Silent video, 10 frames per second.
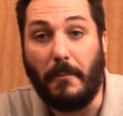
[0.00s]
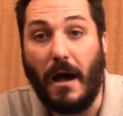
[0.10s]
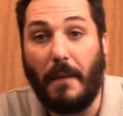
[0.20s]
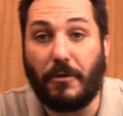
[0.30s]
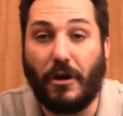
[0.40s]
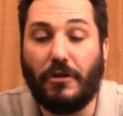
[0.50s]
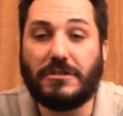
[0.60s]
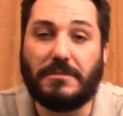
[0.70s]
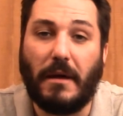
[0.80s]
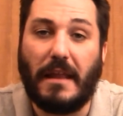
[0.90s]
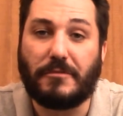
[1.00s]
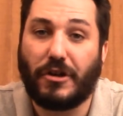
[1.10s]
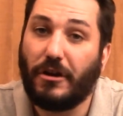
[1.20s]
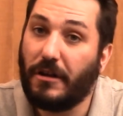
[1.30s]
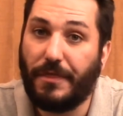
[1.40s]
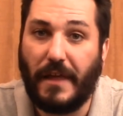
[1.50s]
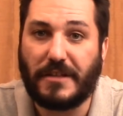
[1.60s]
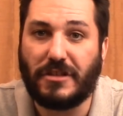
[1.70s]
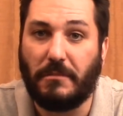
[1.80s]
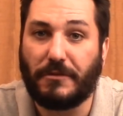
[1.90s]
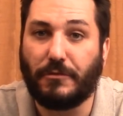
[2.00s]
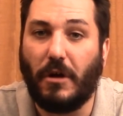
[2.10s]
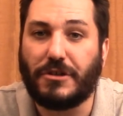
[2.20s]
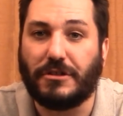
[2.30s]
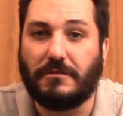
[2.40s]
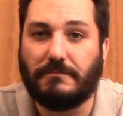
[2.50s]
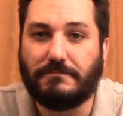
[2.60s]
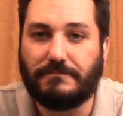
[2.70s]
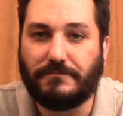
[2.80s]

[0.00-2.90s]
I'm your host. My name's Kirk. Thanks so much for watching.